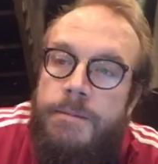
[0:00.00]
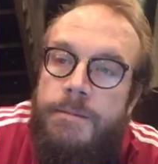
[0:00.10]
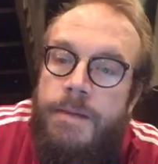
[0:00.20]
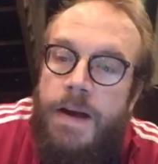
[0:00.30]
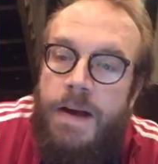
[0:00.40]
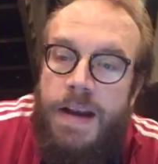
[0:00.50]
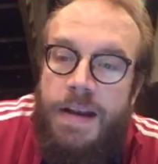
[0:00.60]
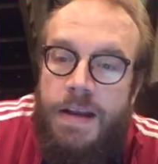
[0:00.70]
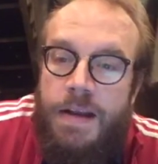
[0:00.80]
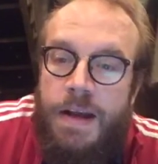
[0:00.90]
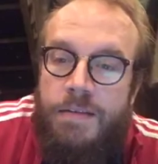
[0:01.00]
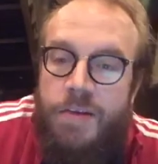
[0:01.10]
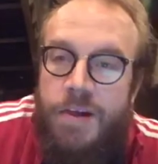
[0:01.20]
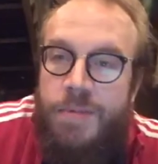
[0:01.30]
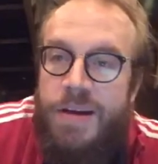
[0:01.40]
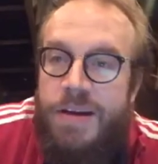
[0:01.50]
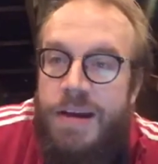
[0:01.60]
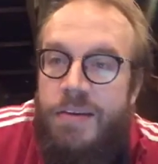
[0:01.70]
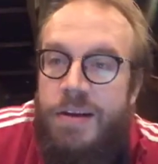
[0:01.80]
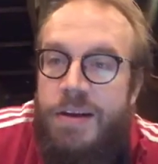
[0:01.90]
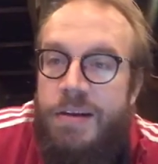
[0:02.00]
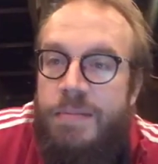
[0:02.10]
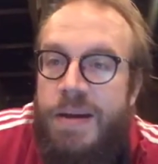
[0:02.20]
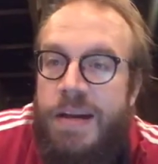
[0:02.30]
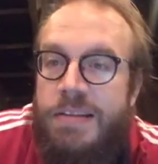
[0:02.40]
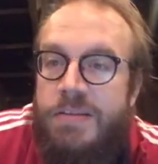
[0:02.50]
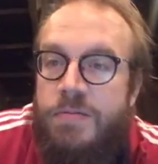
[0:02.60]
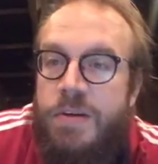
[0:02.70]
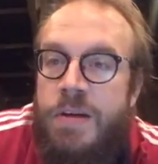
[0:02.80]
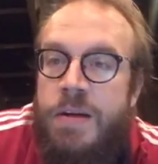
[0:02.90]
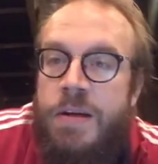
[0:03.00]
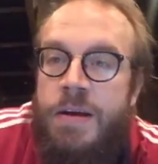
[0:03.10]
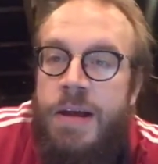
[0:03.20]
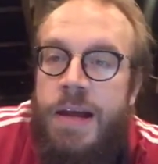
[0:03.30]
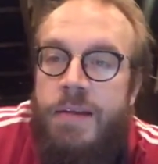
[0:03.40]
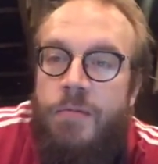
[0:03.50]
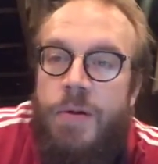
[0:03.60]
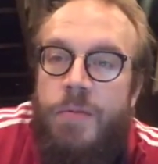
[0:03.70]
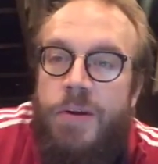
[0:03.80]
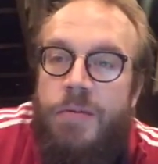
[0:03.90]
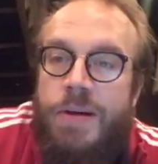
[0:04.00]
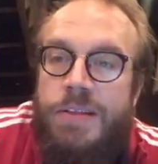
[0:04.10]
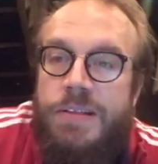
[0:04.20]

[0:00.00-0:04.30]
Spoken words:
All right, I've gone about an hour here. I might have one more question.